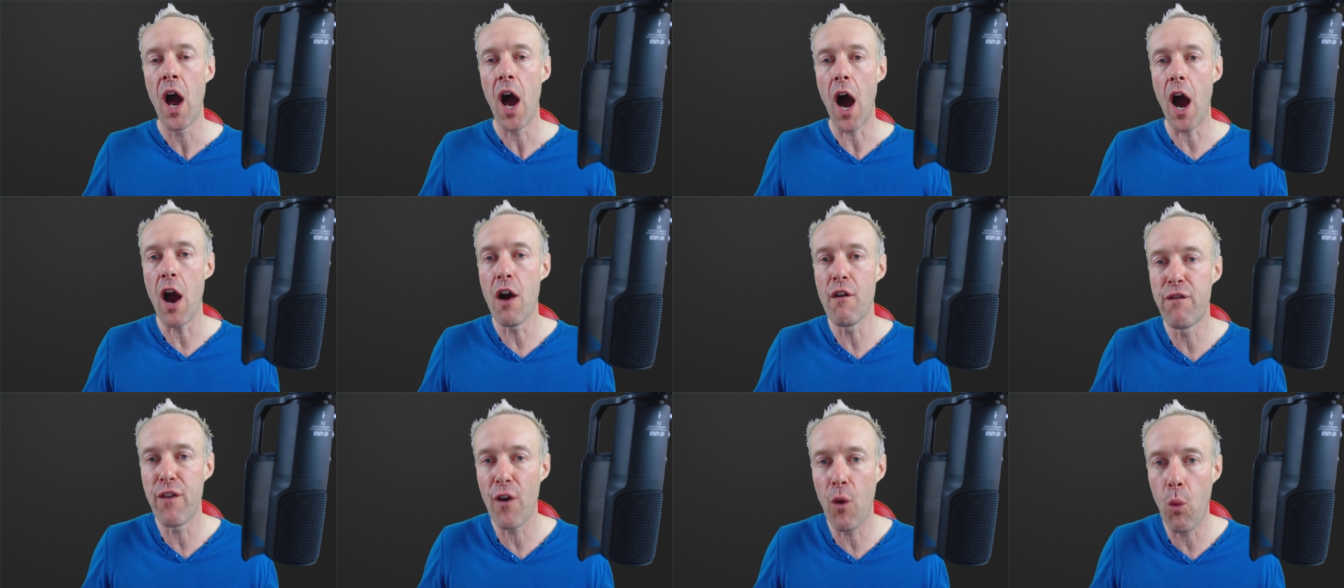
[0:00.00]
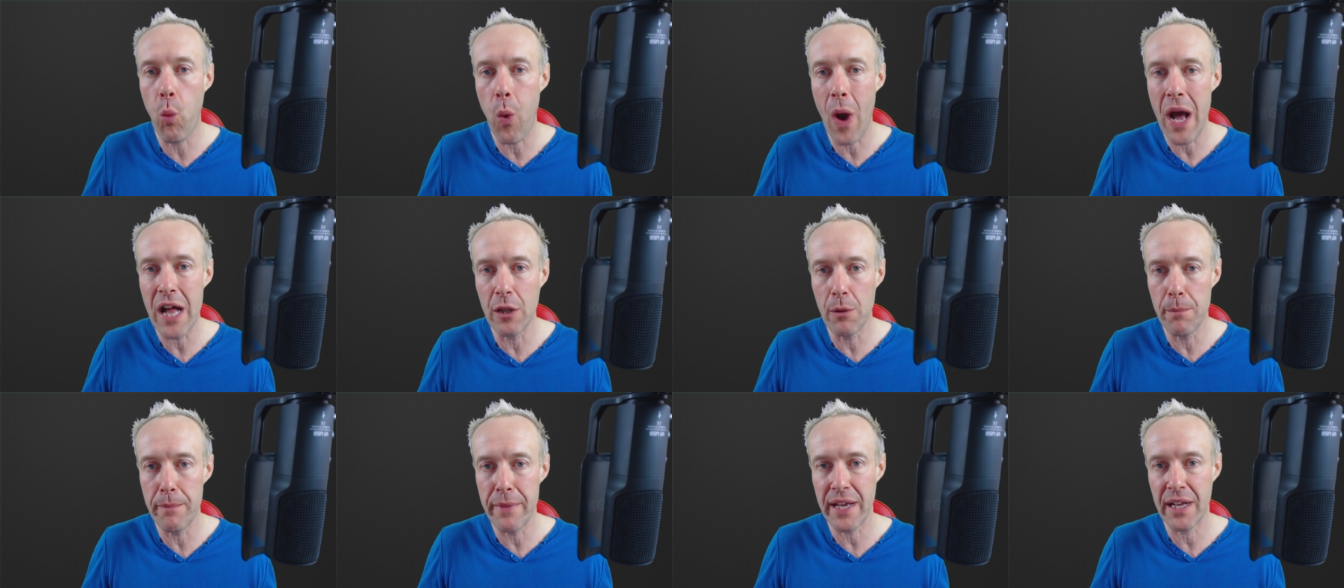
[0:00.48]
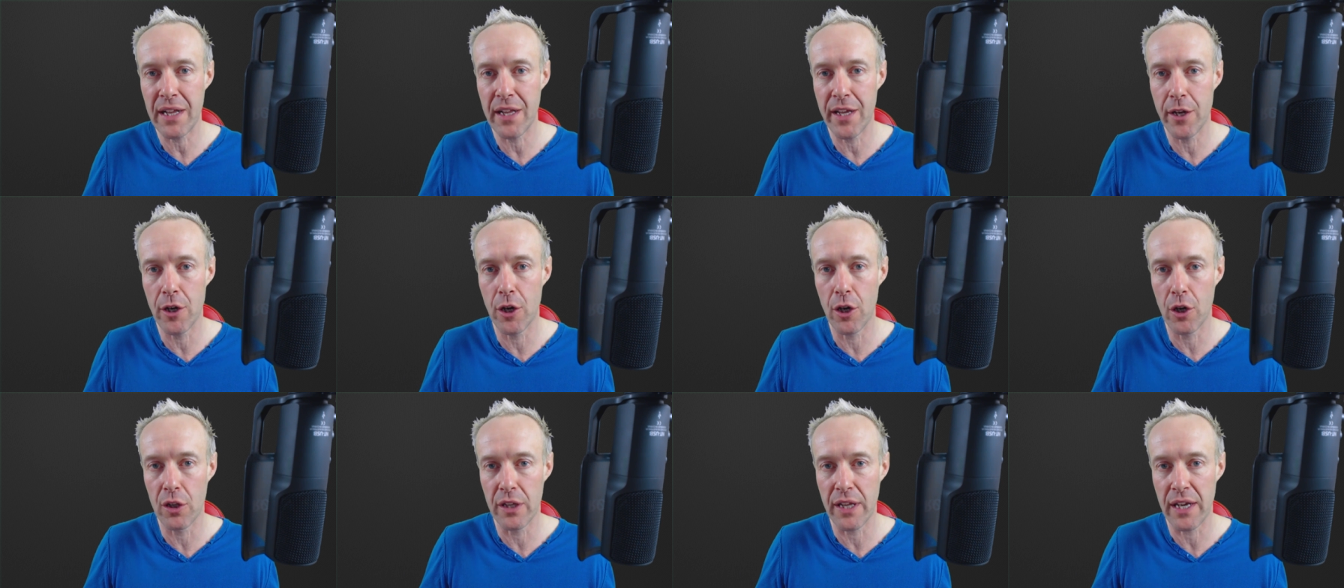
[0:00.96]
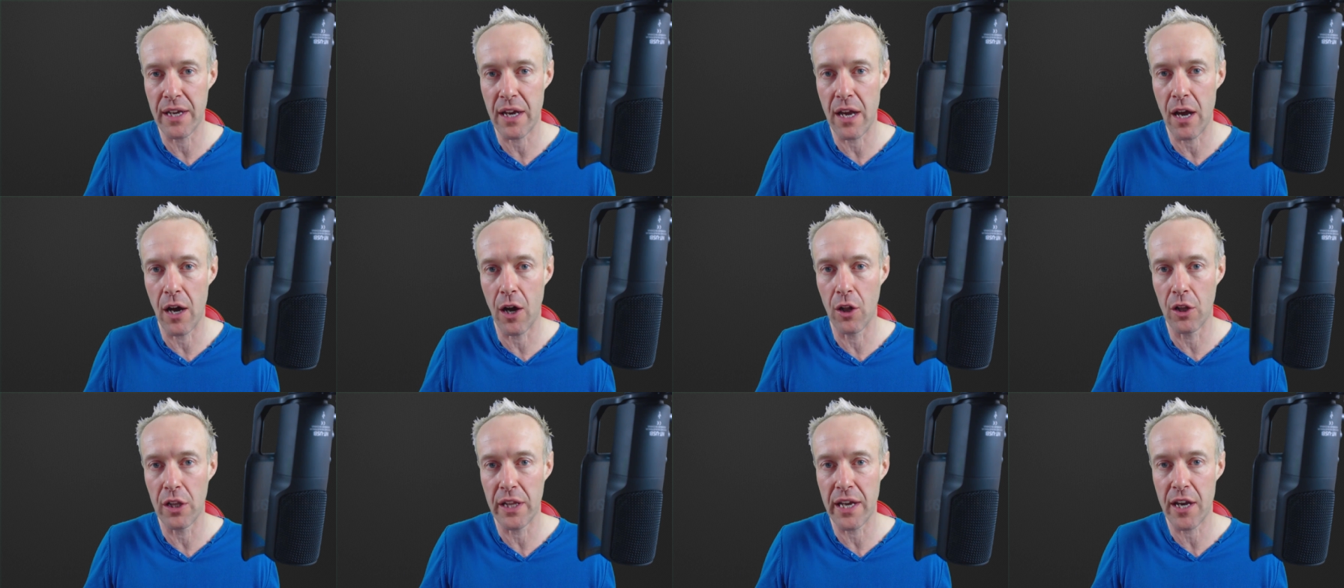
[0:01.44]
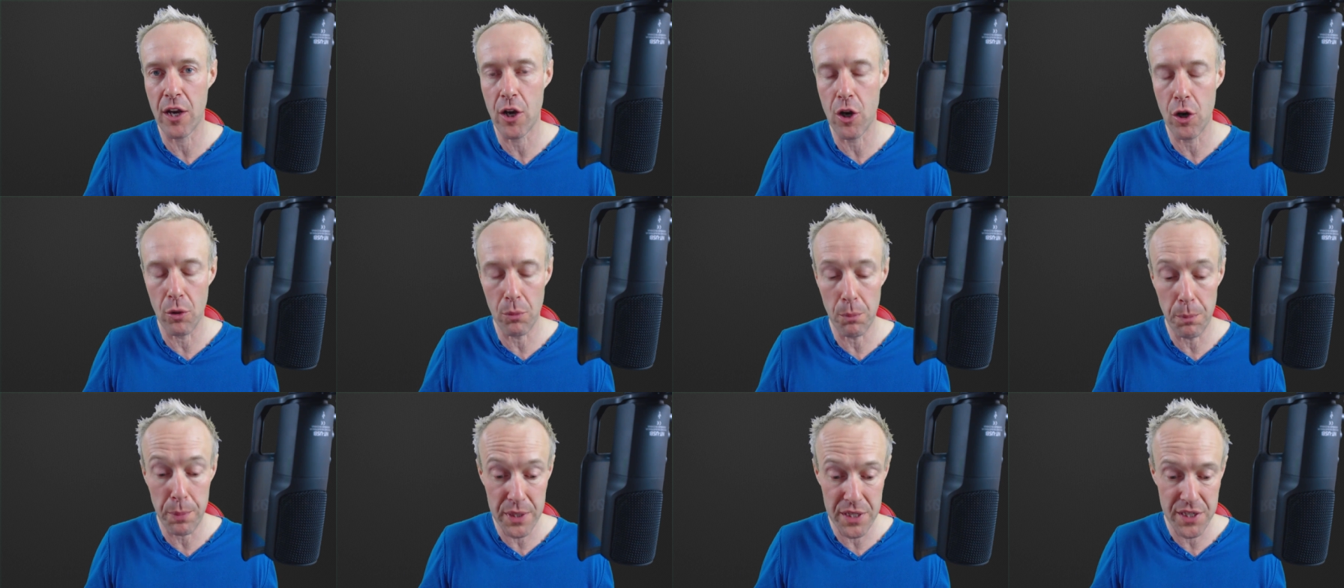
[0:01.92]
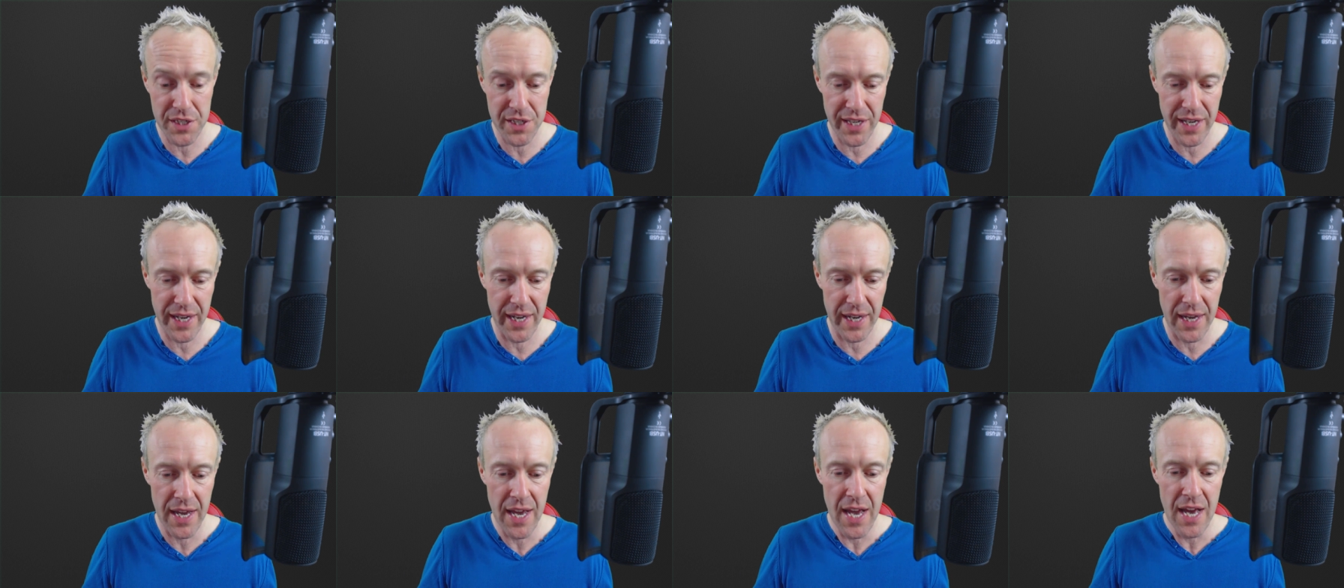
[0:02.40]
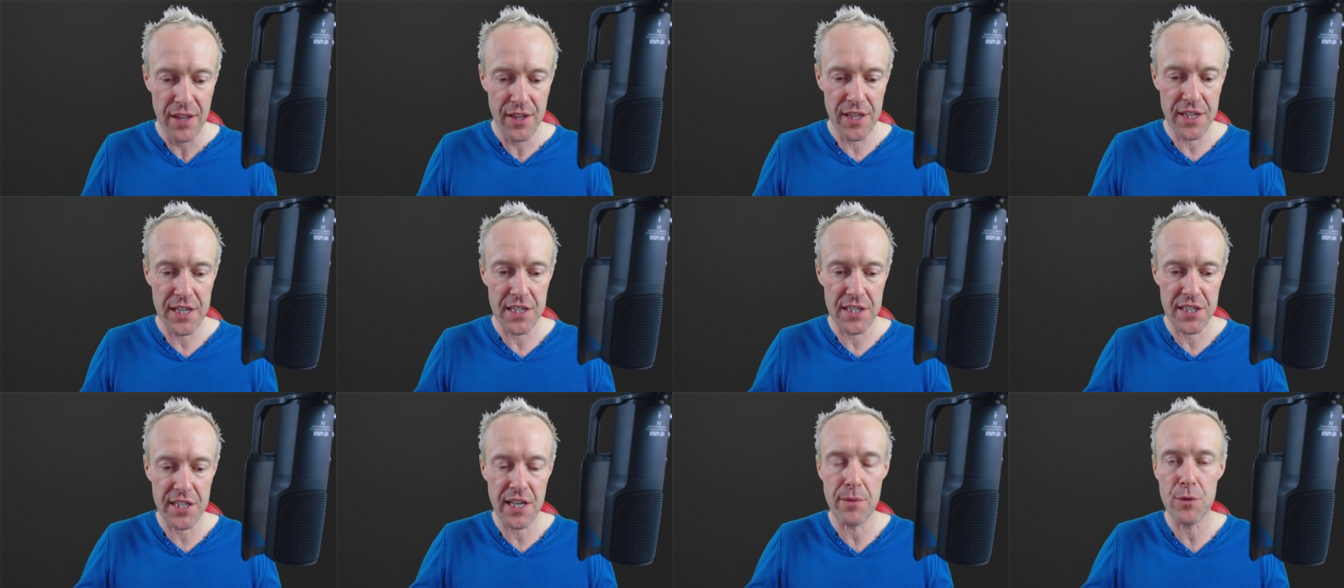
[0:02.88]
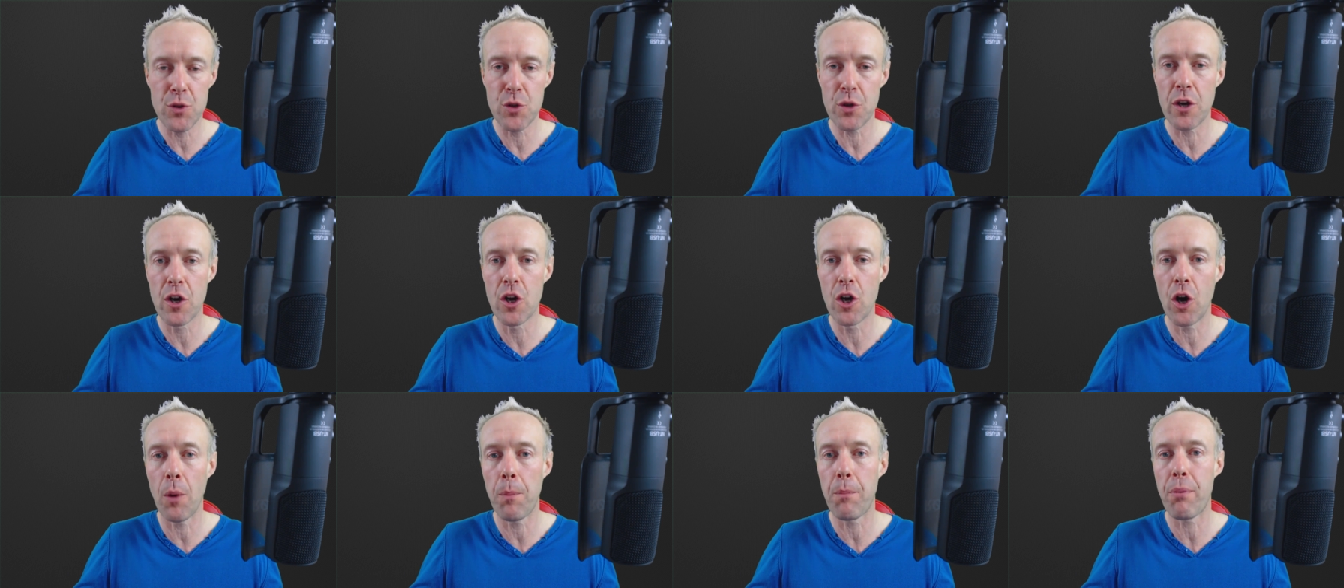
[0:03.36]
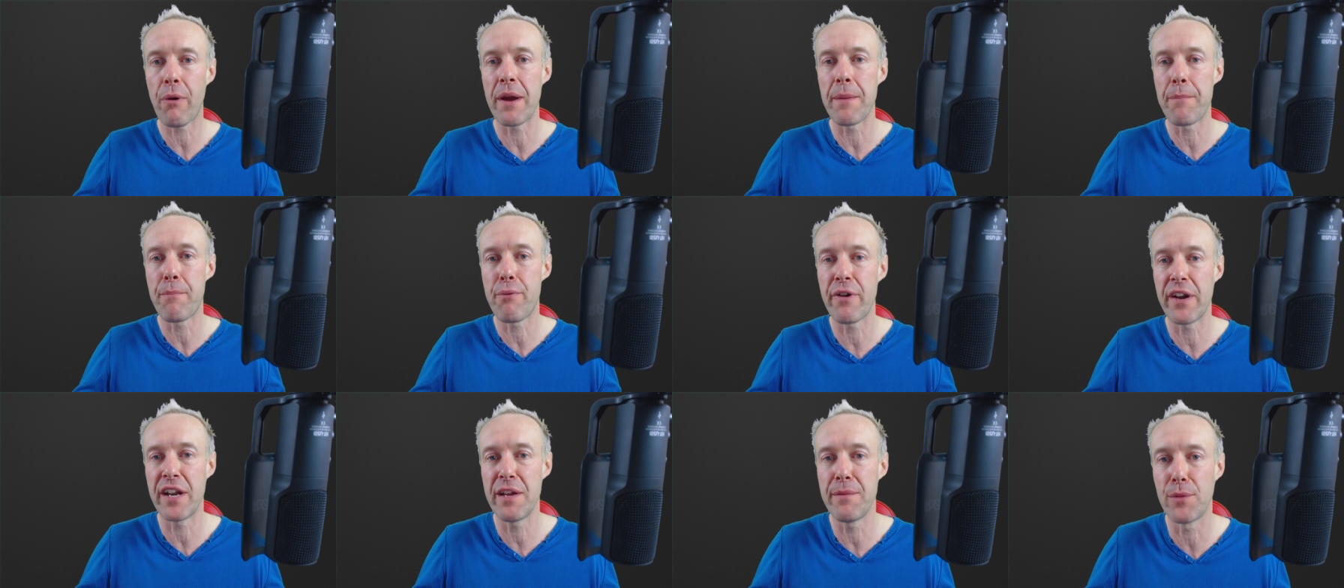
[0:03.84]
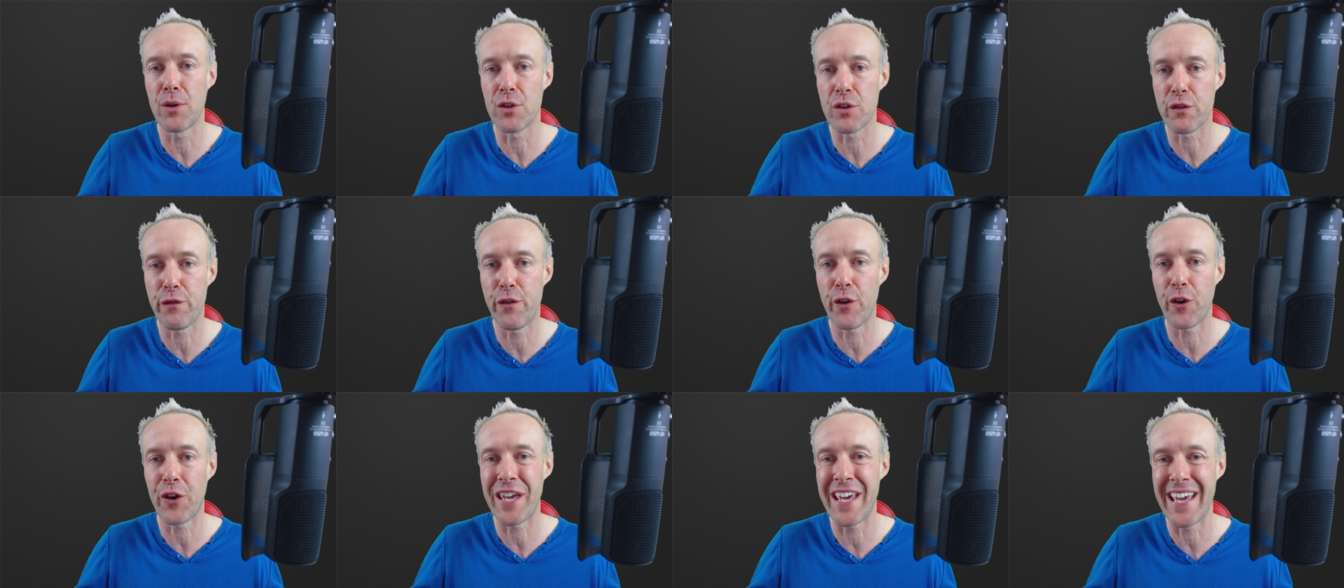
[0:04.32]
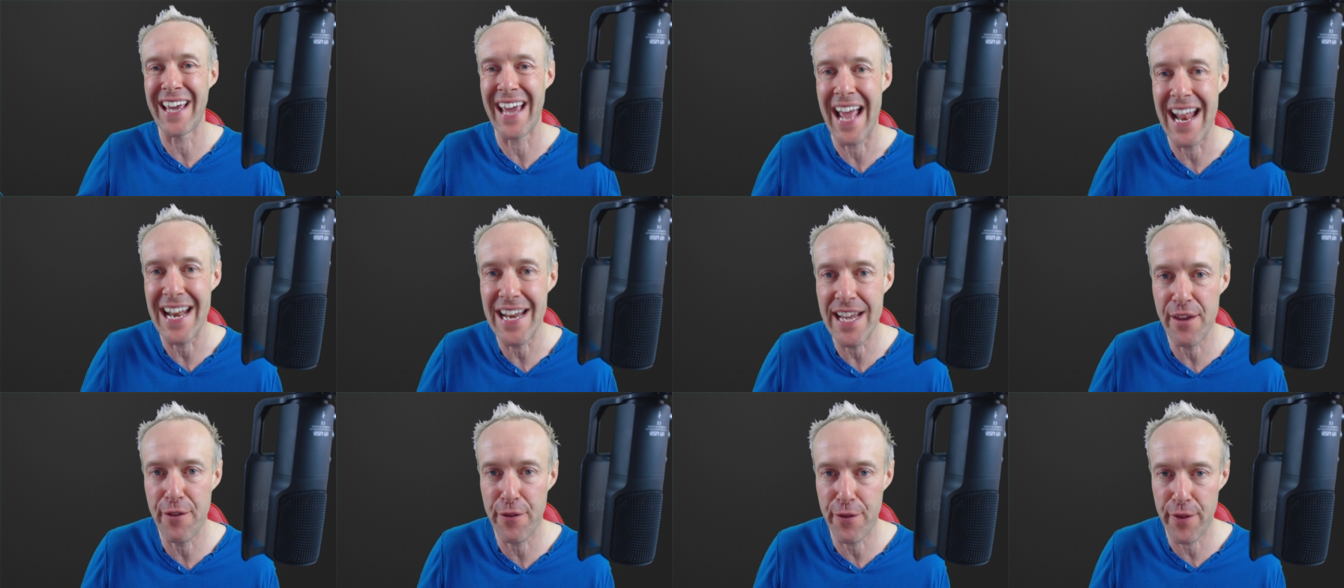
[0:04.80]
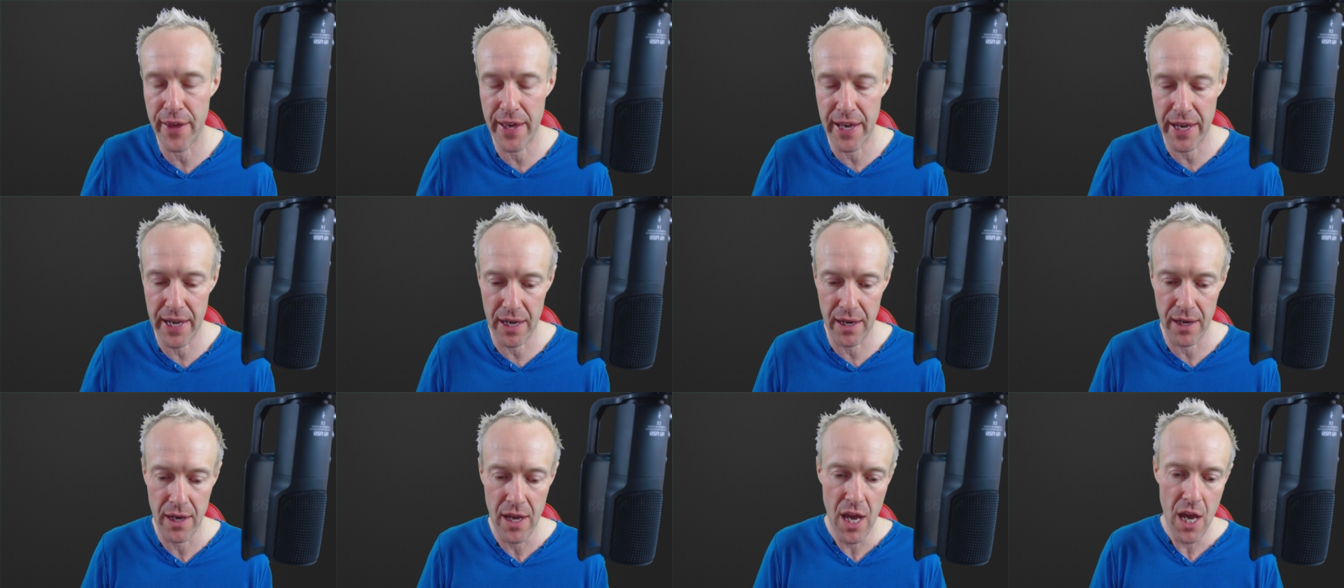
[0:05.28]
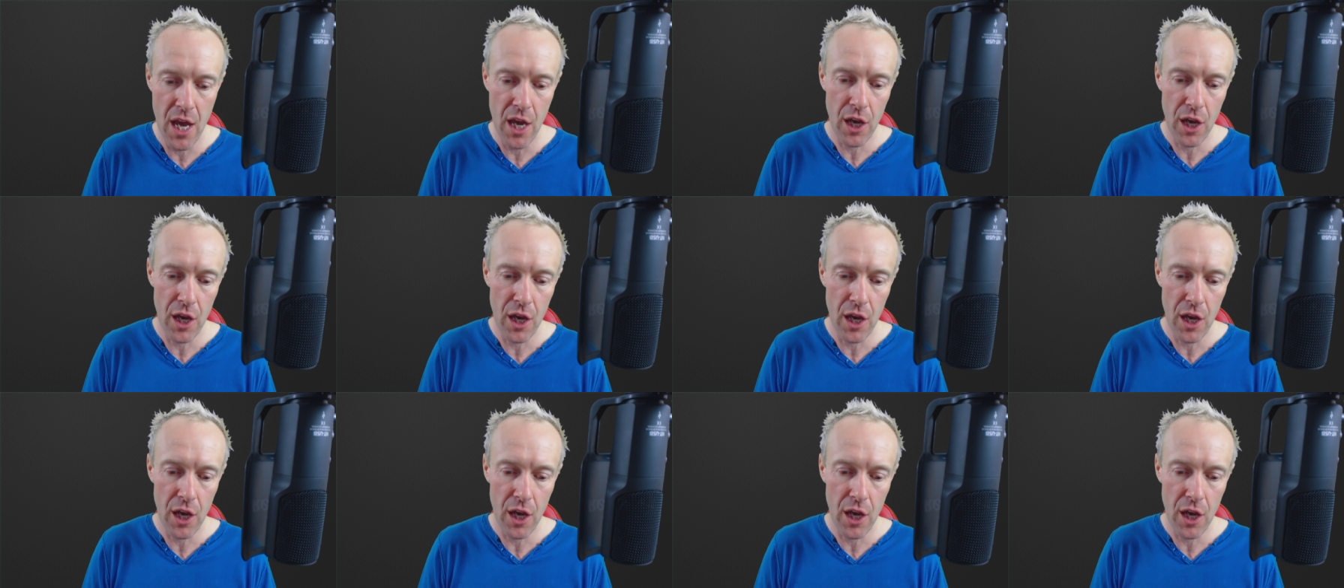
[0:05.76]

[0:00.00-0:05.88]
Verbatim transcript: overwhelmingly all-encompassing that it seemed to incorporate pretty much fucking anything